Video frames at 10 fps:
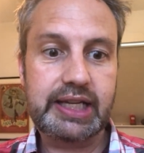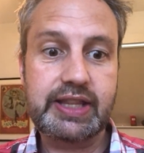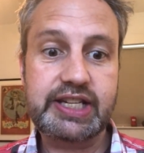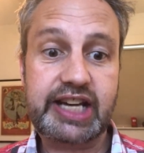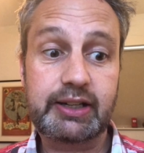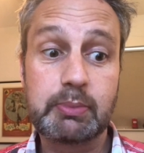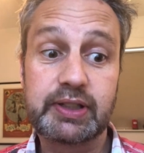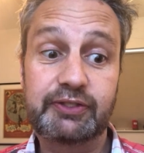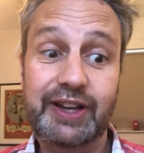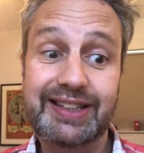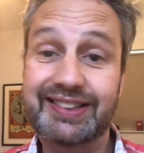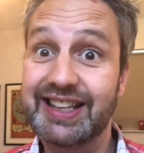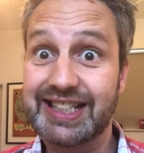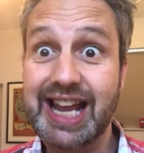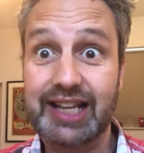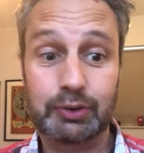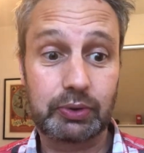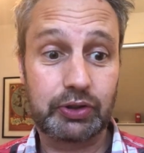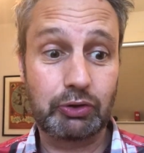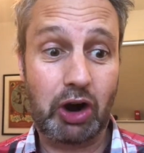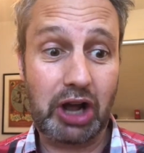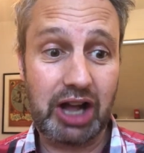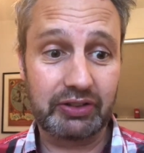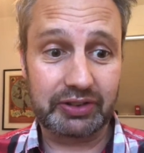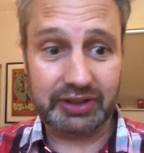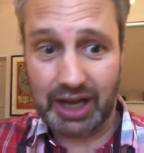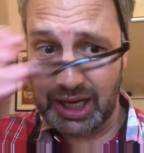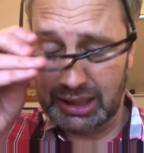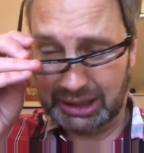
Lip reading: in the gentleman's face that yes was the wrong answer,